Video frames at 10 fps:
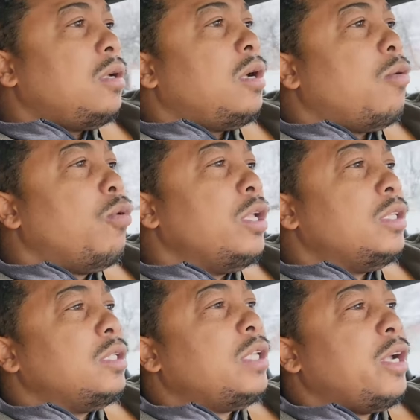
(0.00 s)
I
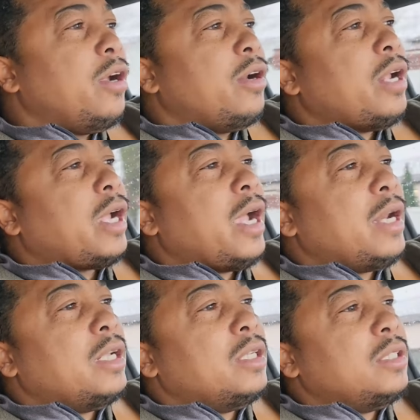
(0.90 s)
went there and I
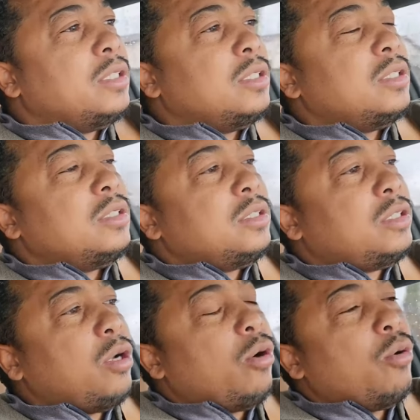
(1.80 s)
kind of
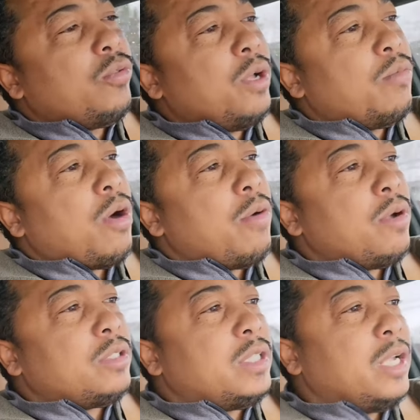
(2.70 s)
told them what
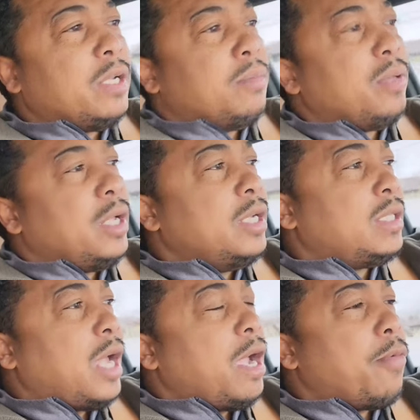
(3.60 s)
was taking
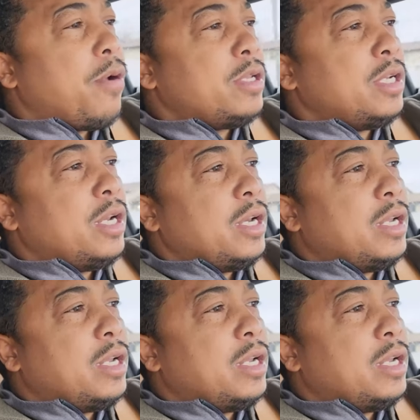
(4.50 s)
place. I went to